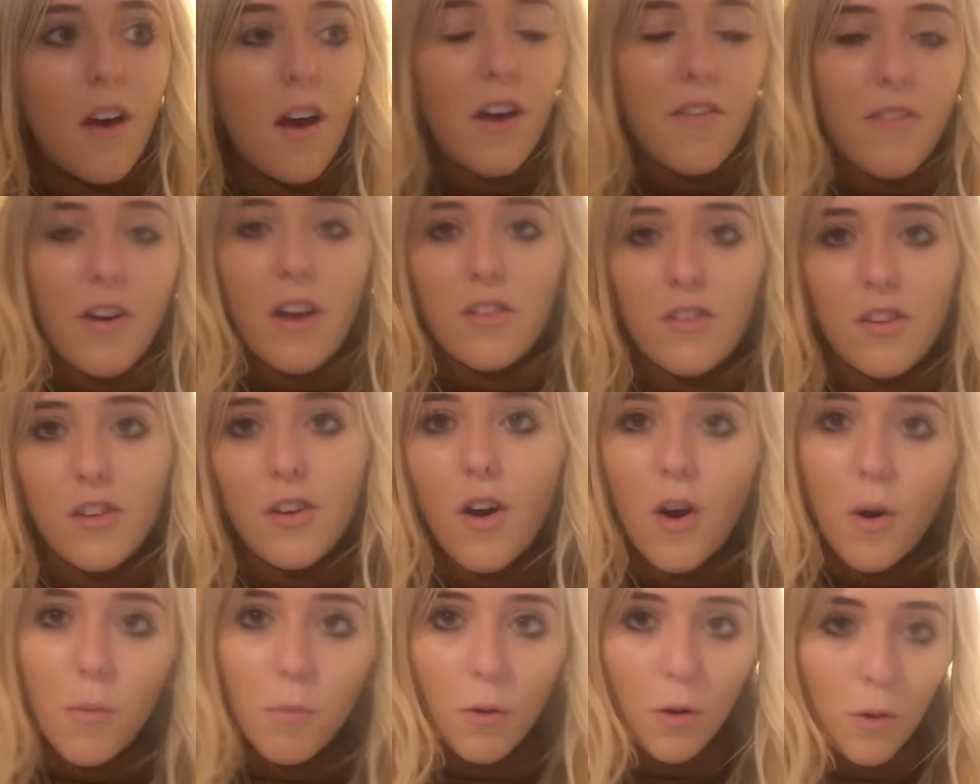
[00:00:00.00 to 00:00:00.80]
I've actually
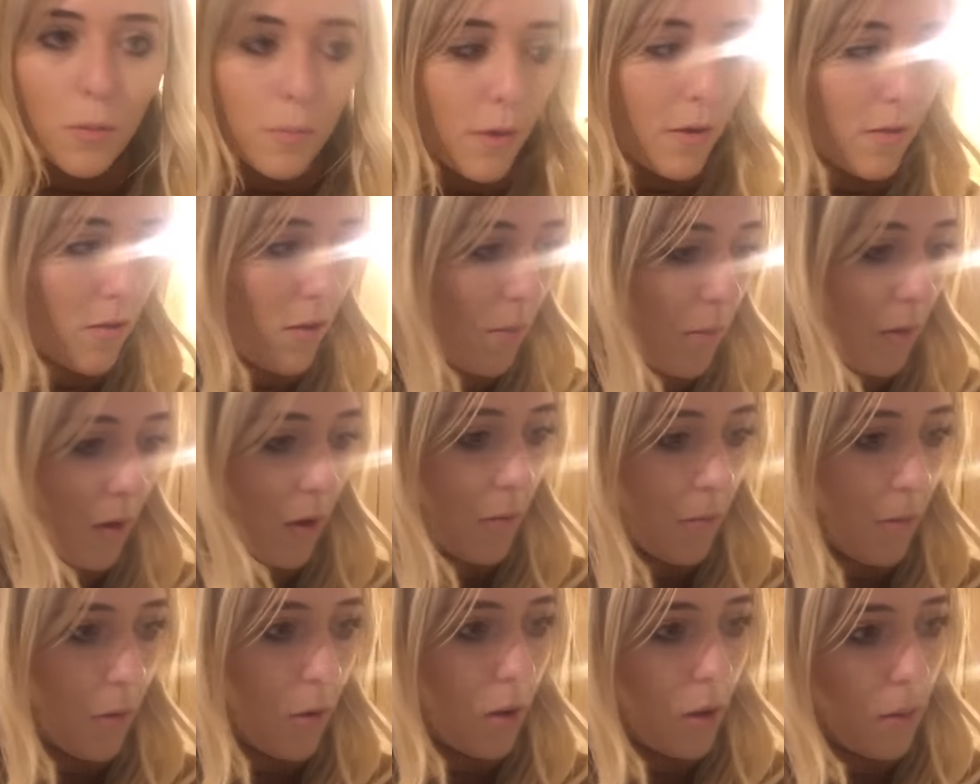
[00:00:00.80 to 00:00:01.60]
got a blog post coming
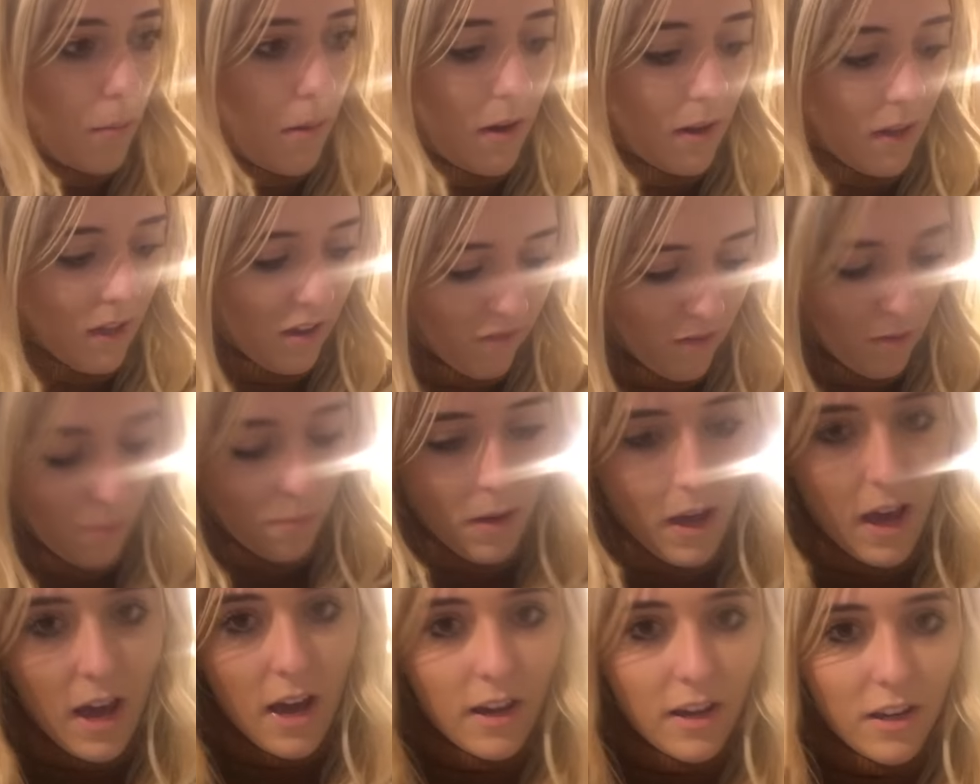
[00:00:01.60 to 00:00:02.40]
up all about giving
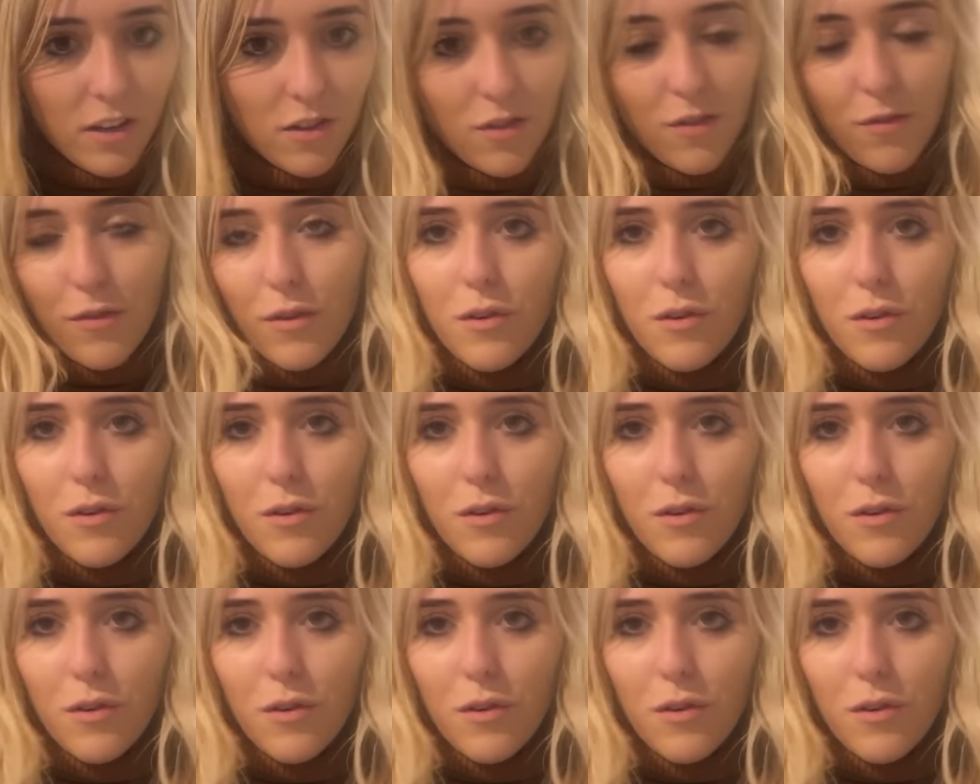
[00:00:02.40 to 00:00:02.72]
back. It just